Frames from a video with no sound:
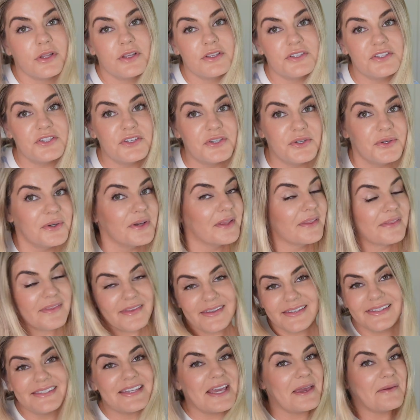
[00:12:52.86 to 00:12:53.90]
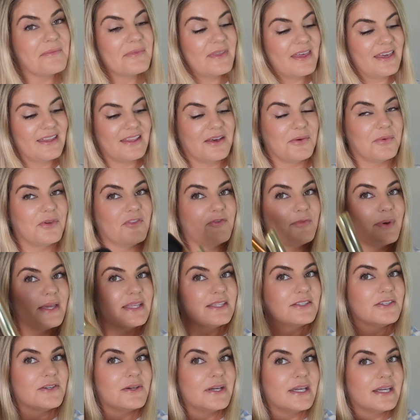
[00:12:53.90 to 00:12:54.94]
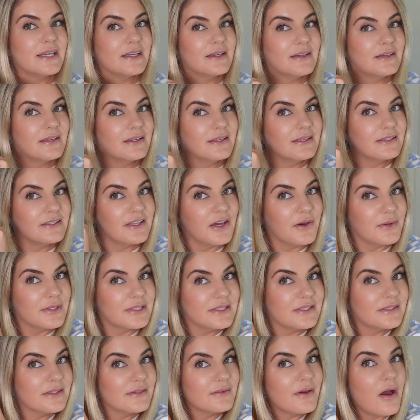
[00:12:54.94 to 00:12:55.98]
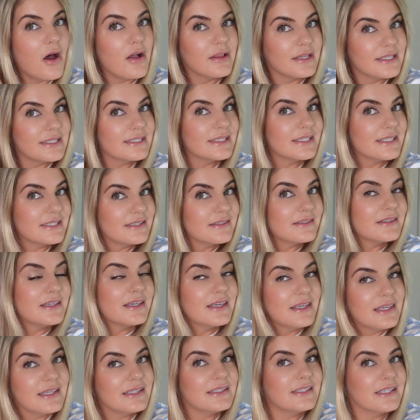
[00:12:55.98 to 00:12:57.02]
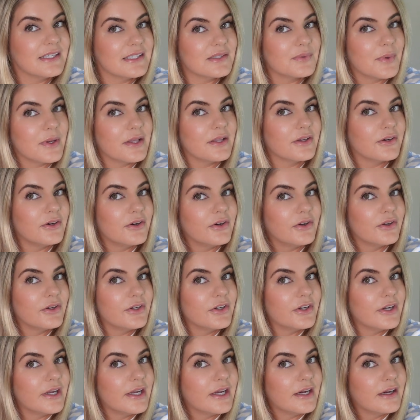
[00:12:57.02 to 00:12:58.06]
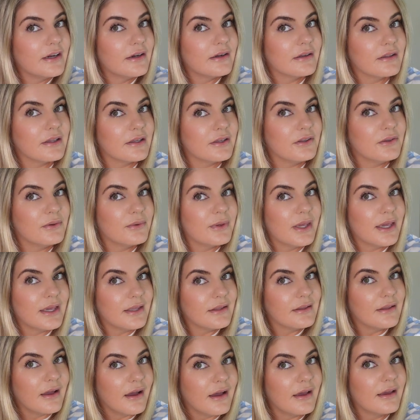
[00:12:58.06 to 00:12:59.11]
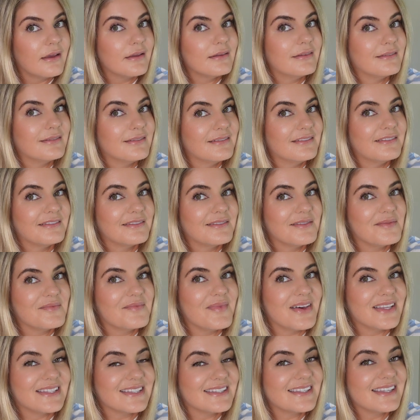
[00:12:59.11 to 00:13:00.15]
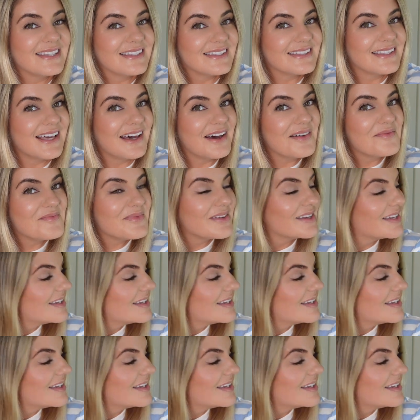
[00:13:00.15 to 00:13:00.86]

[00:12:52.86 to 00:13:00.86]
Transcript: gonna do the same thing that we've been doing. So it's honestly the easiest way to curl your hair. Like you cannot mess this up.